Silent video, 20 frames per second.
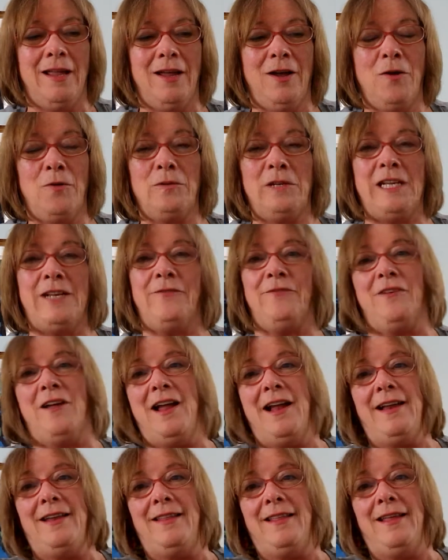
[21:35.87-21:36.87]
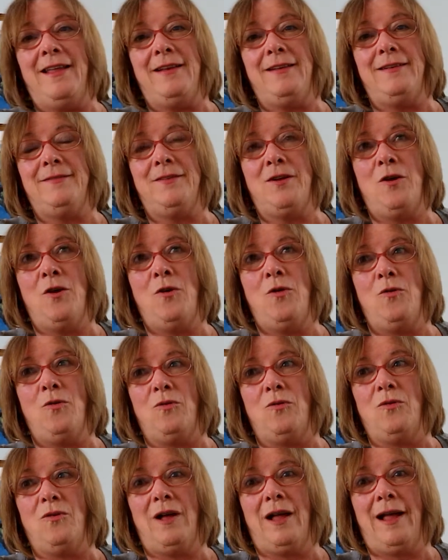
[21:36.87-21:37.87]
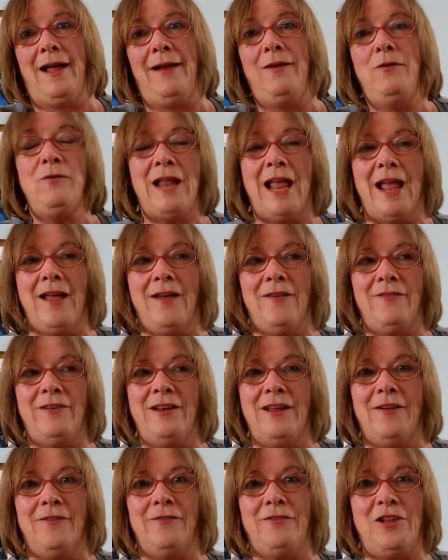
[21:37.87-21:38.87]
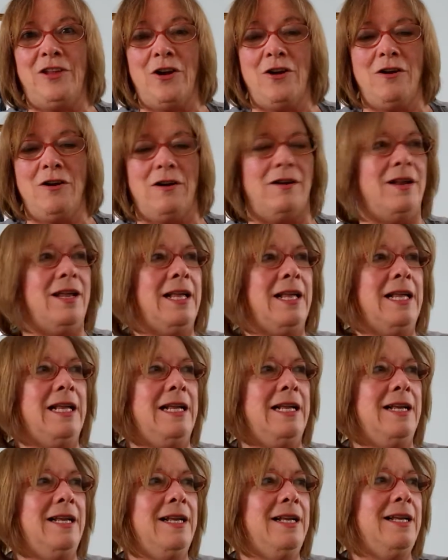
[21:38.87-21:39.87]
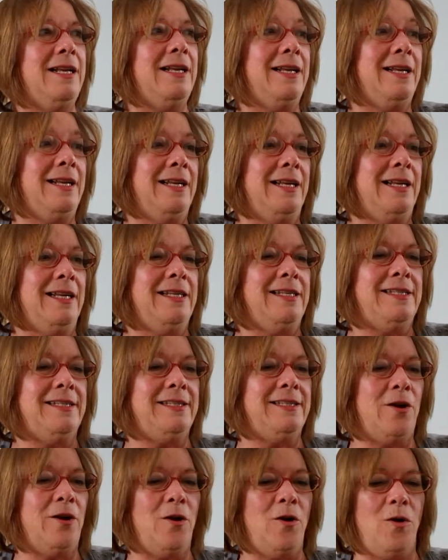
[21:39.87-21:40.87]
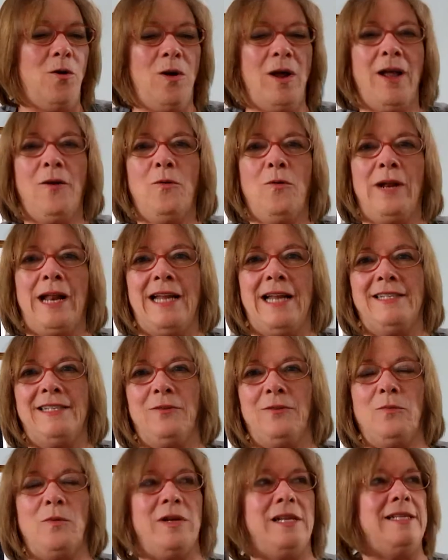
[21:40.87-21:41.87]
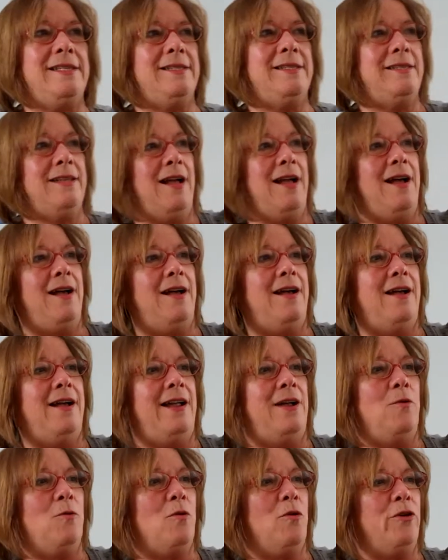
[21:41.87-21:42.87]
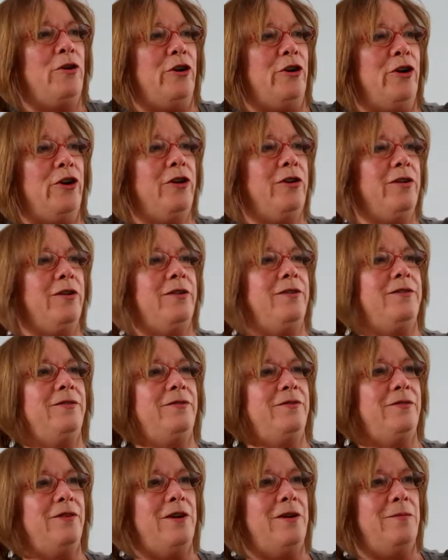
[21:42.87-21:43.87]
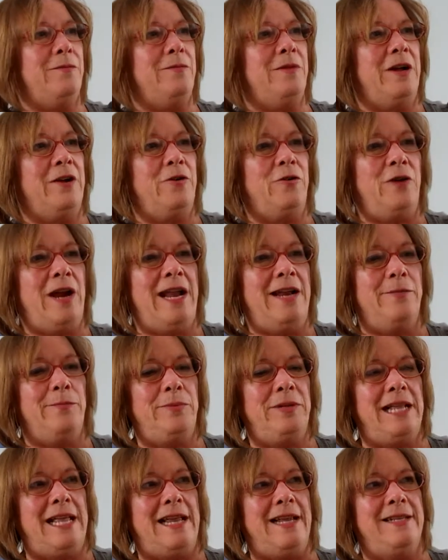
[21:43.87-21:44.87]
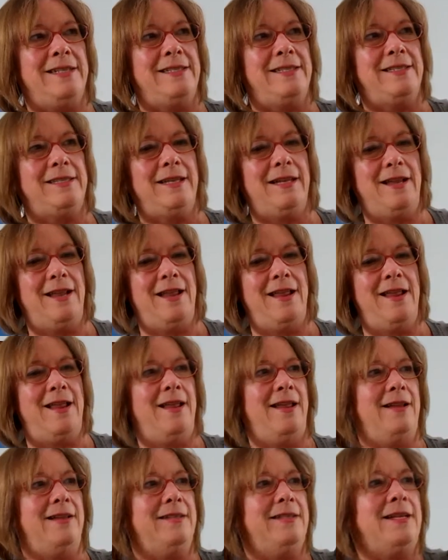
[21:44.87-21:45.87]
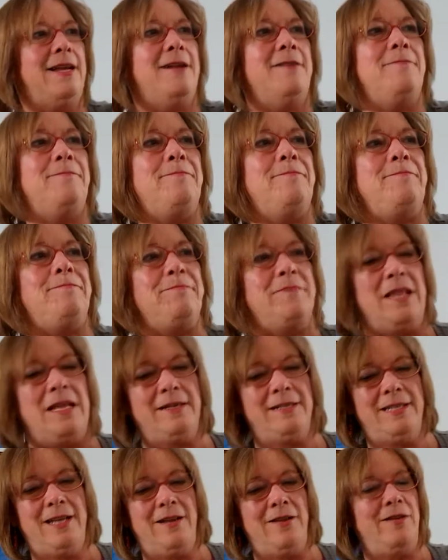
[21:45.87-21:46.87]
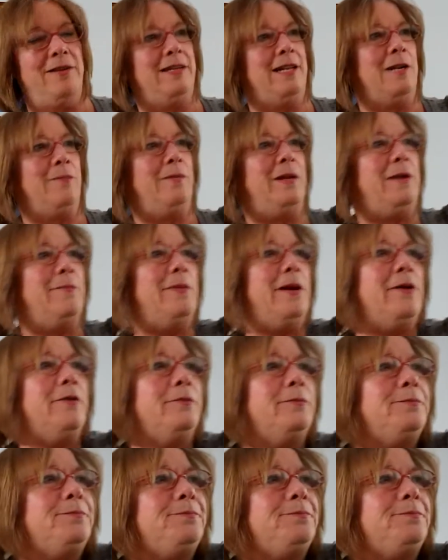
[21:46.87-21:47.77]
only to find that, oh, I don't have enough yarn. So what I did was I ordered from a great place, and I'll tell you a little bit about